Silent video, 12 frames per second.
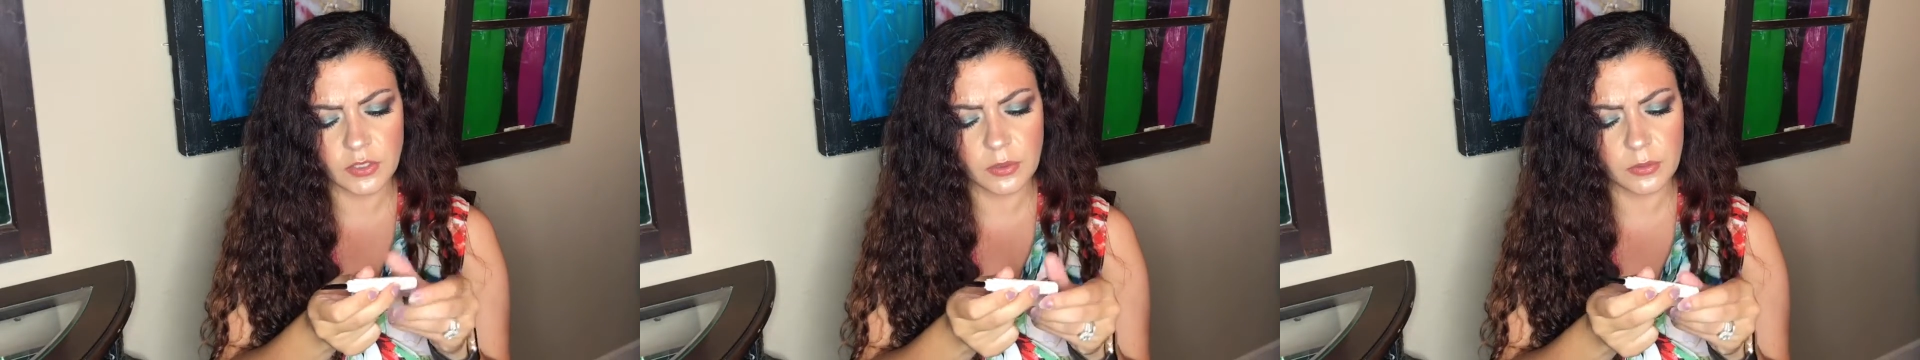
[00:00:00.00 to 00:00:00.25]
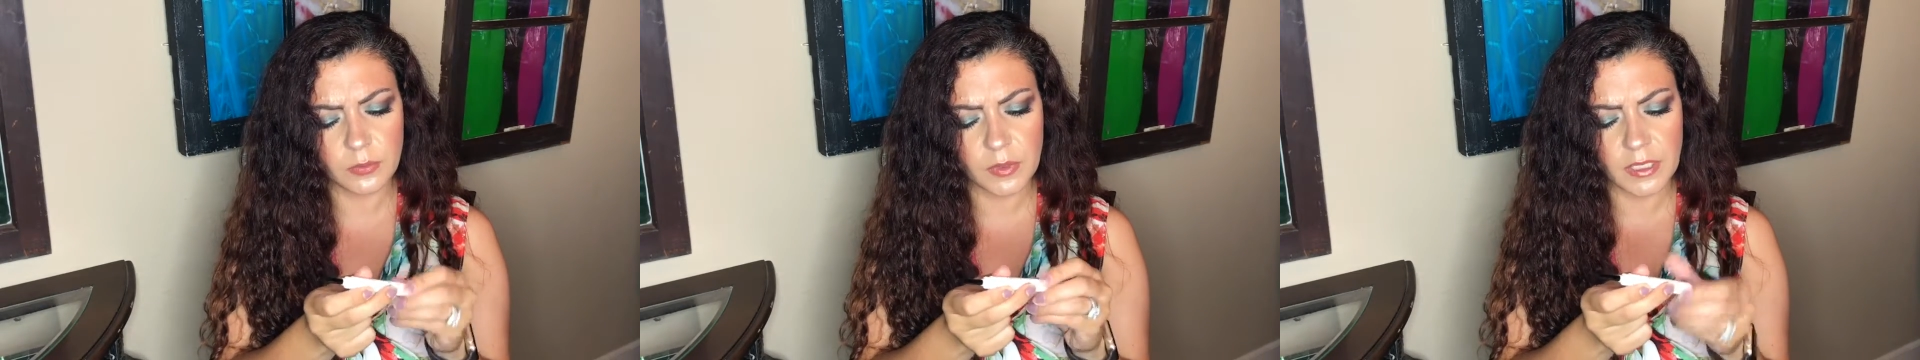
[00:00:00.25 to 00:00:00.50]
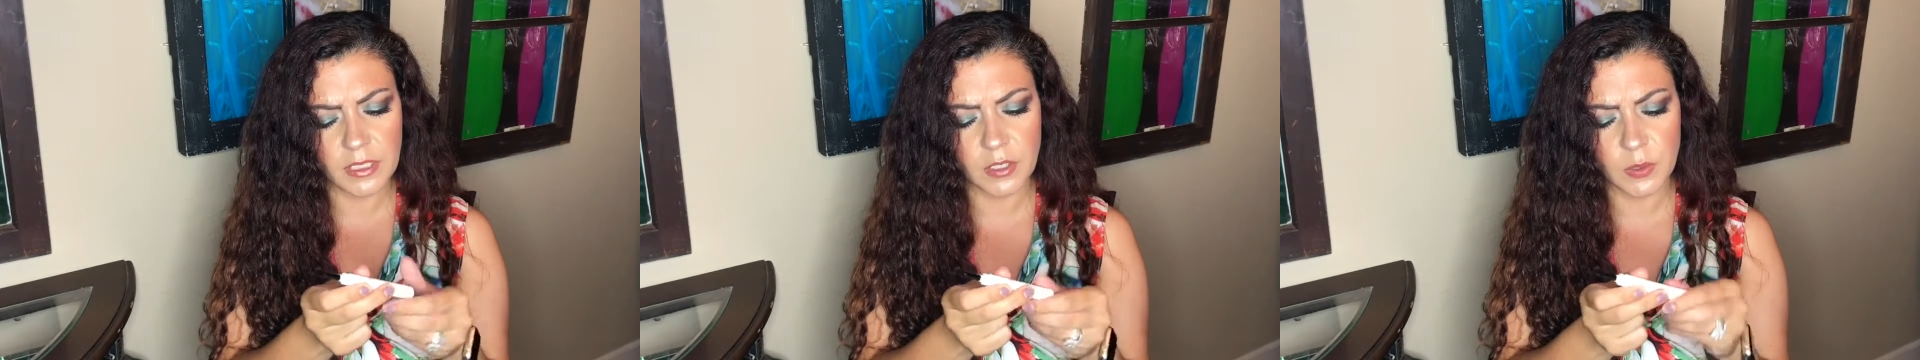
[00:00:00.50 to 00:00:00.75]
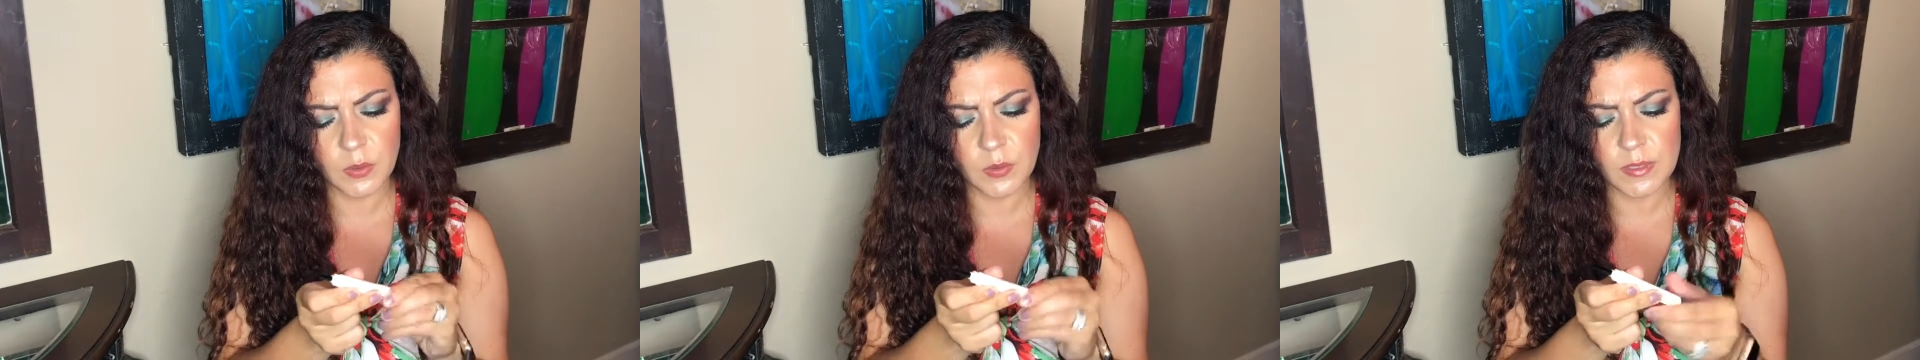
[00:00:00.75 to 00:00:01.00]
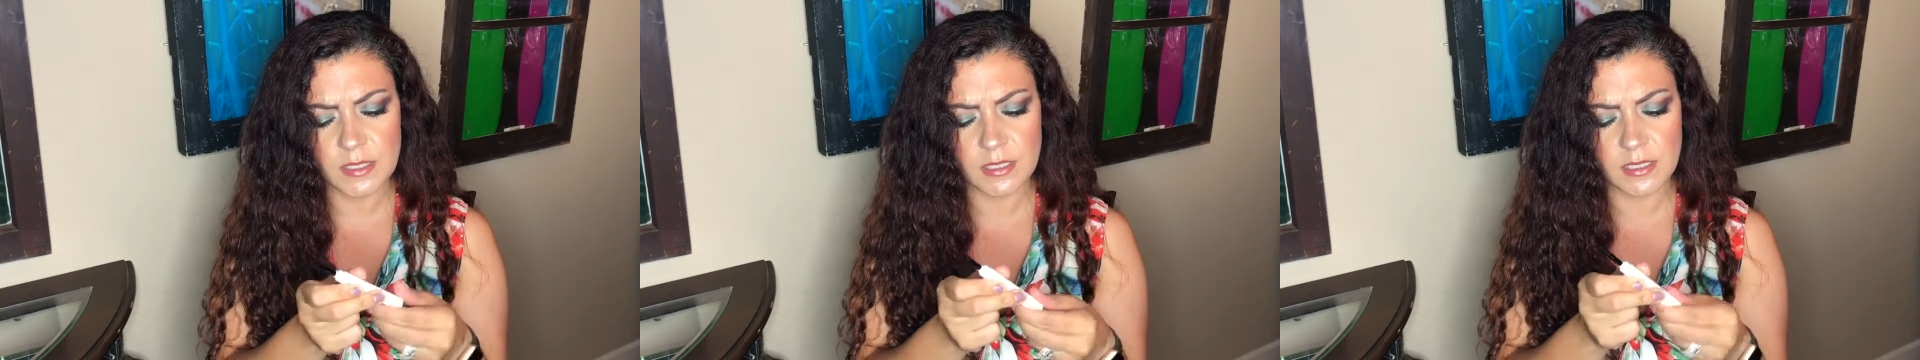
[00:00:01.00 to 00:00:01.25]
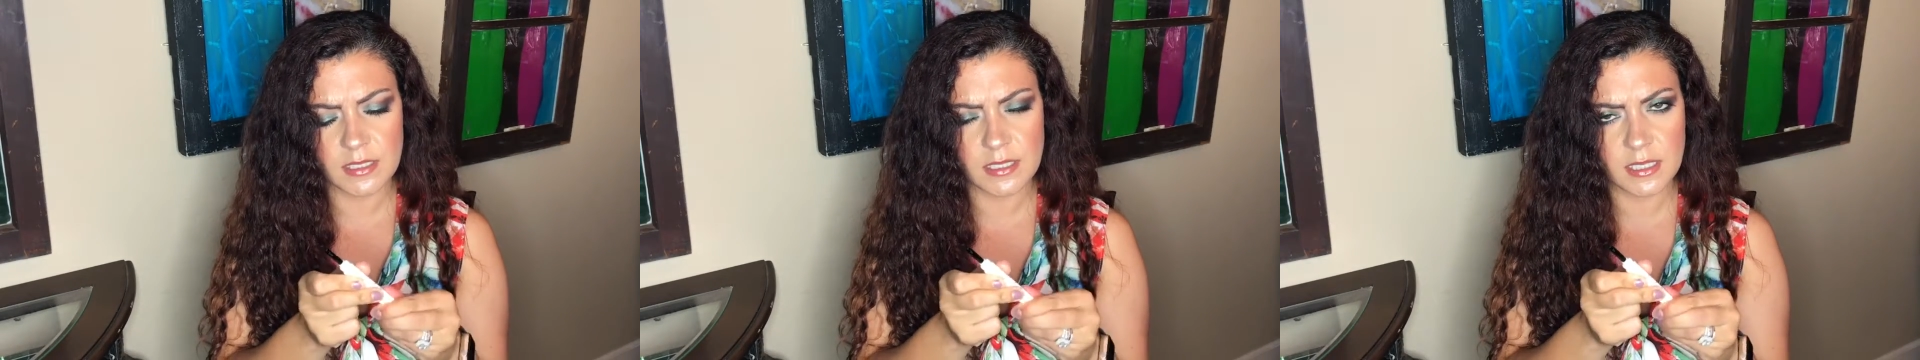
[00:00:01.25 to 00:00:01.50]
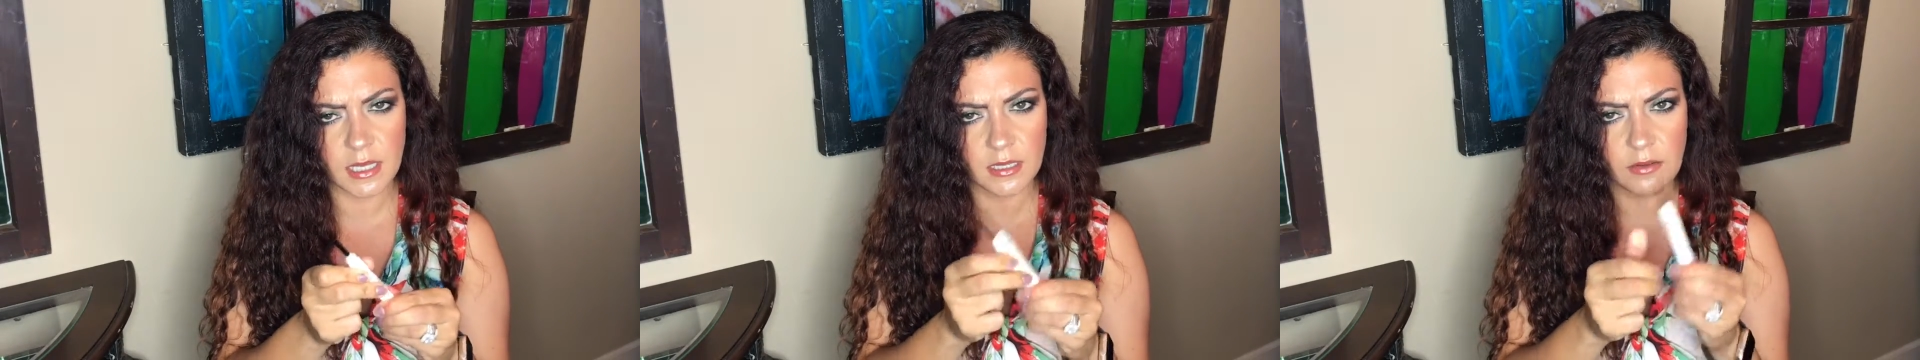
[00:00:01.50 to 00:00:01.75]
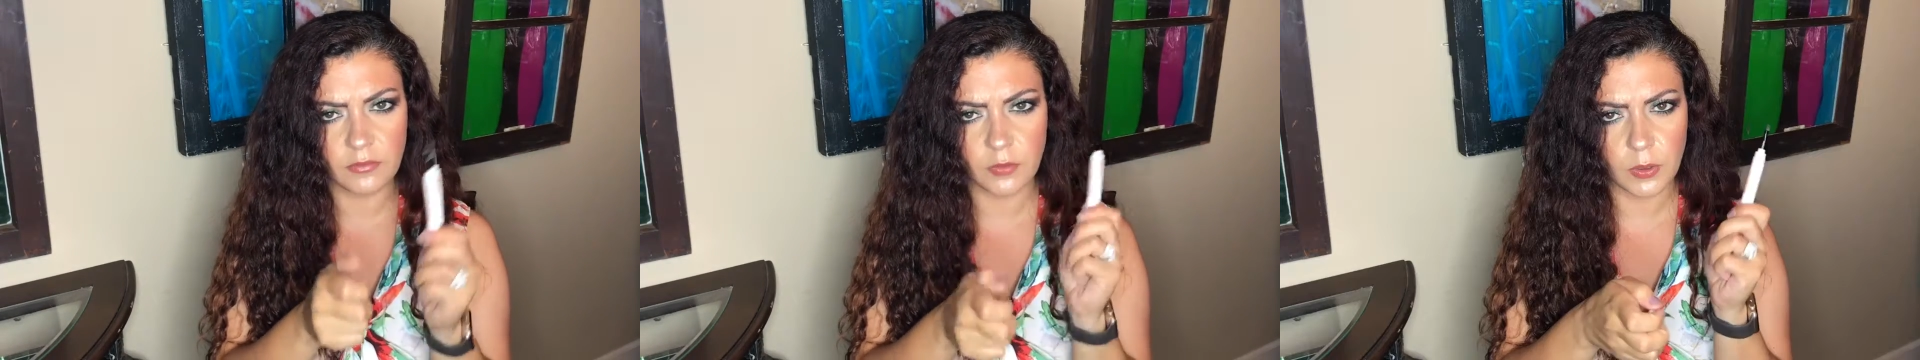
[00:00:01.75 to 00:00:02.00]
don't really use this
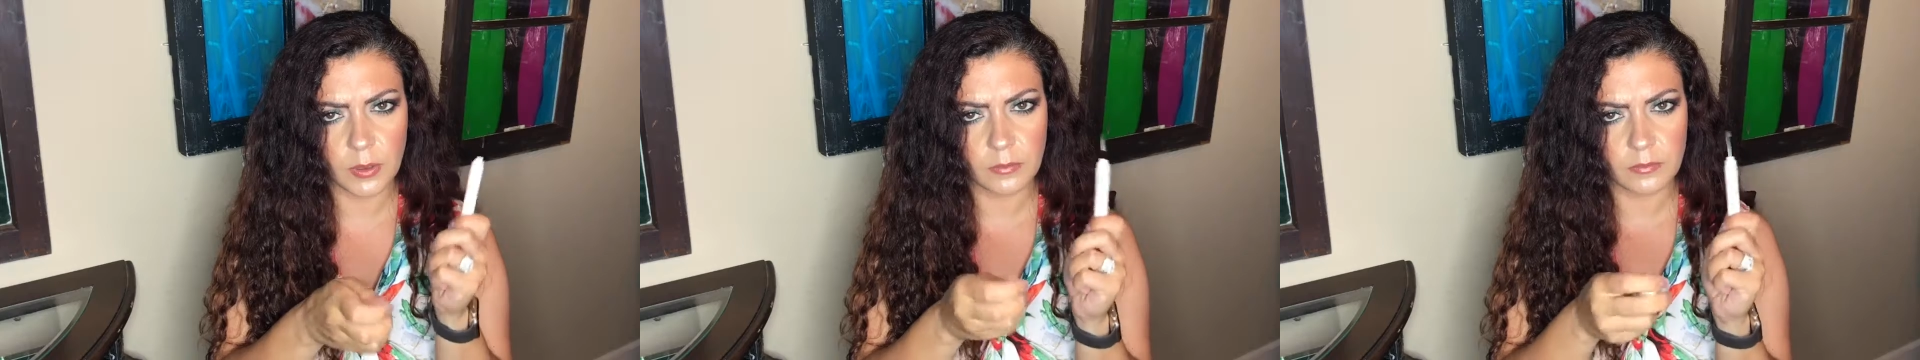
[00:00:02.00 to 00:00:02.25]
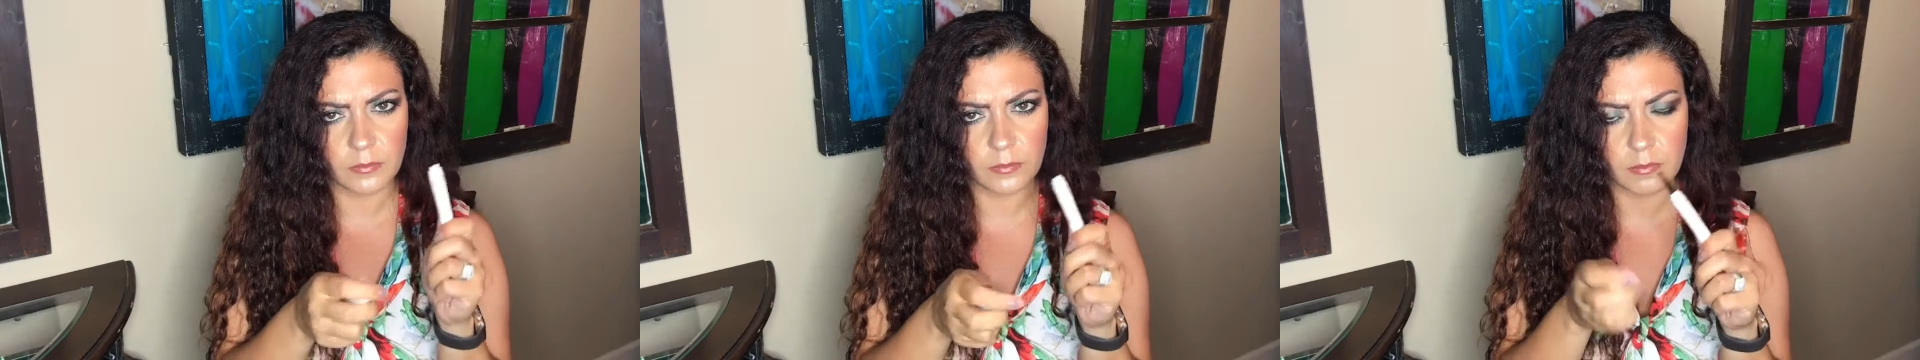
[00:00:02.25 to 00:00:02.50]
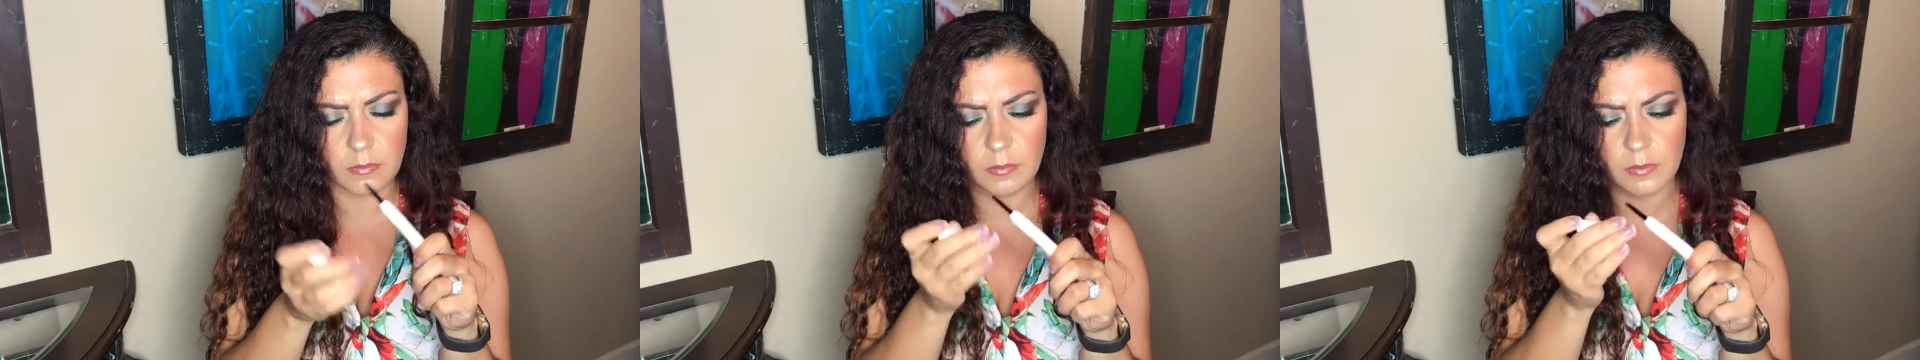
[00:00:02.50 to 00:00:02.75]
kind of form